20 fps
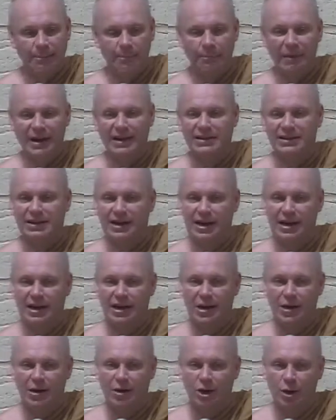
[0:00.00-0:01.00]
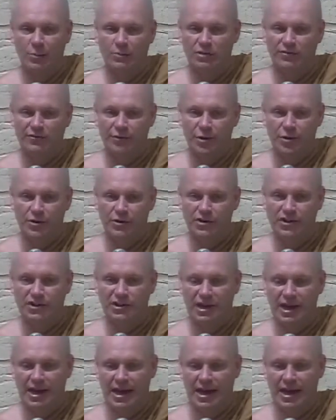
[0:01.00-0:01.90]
Metta comes first,